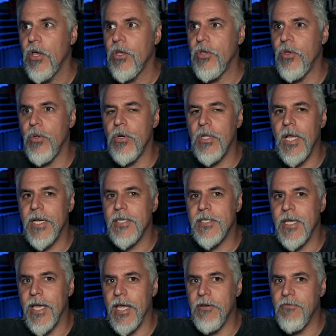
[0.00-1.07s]

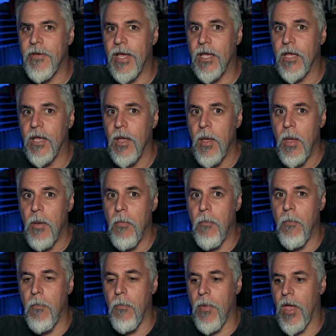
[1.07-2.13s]
utilizing NVENC
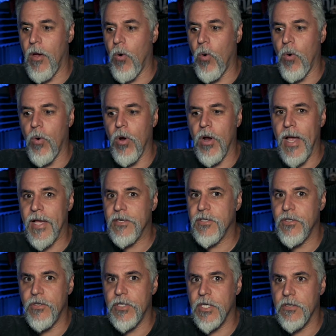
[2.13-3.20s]
or
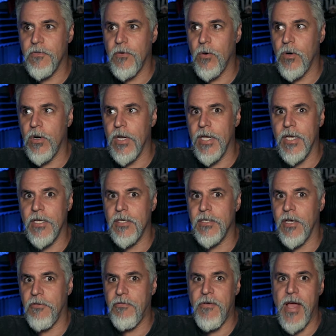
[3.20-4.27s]
x264 is
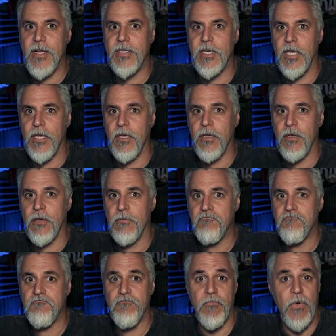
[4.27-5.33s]
affecting
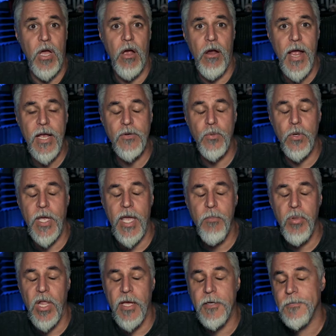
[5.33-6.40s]
our actual
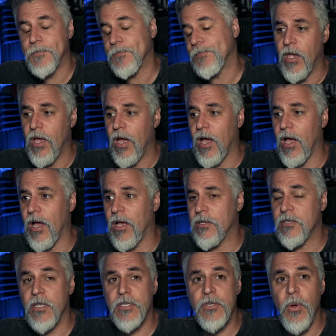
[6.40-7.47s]
gameplay.
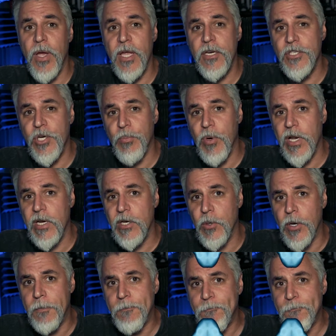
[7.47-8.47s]
So let's go ahead and jump right into it.